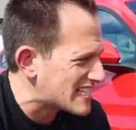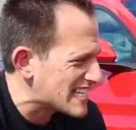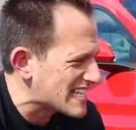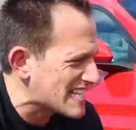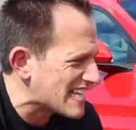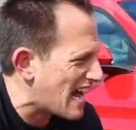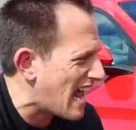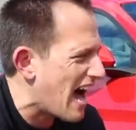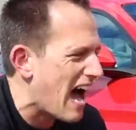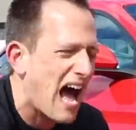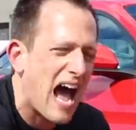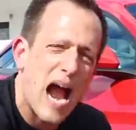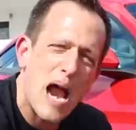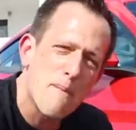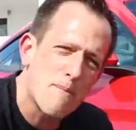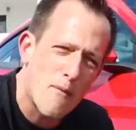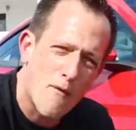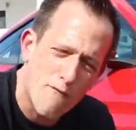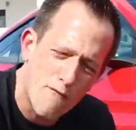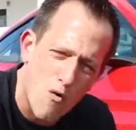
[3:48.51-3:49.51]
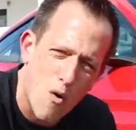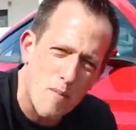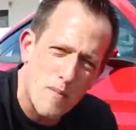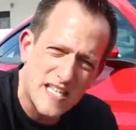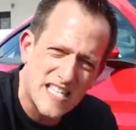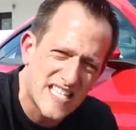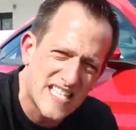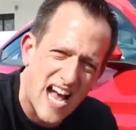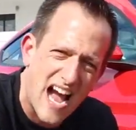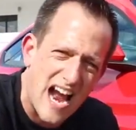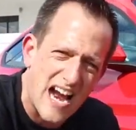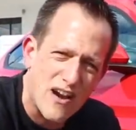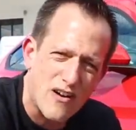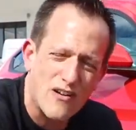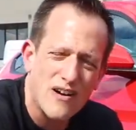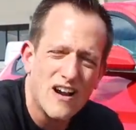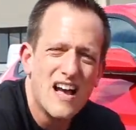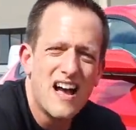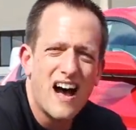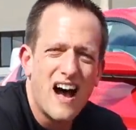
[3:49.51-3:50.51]
This isn't a high-performance
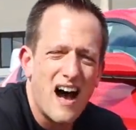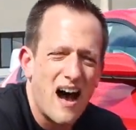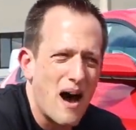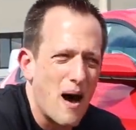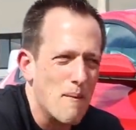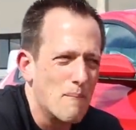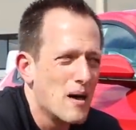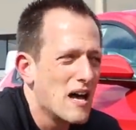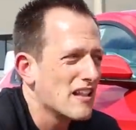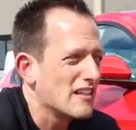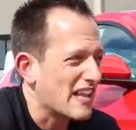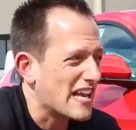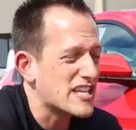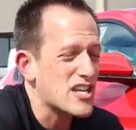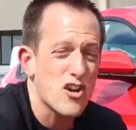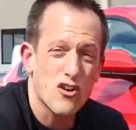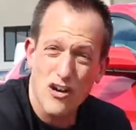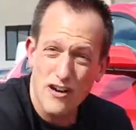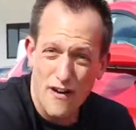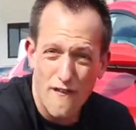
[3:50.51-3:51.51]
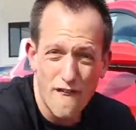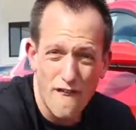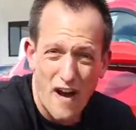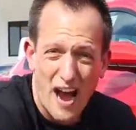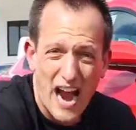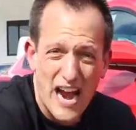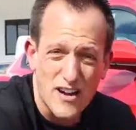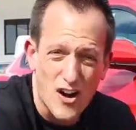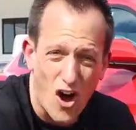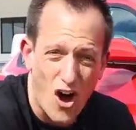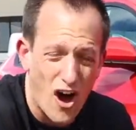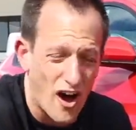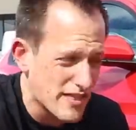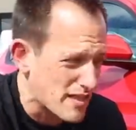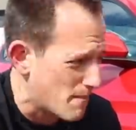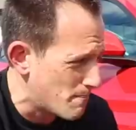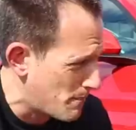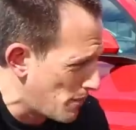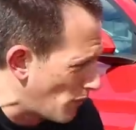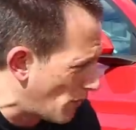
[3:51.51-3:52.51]
tire like you're going to find
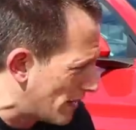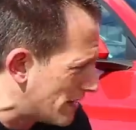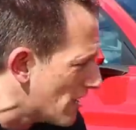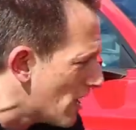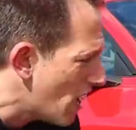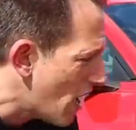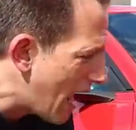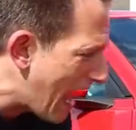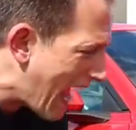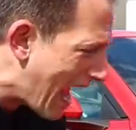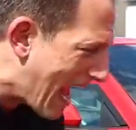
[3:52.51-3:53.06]
on the Bullitt.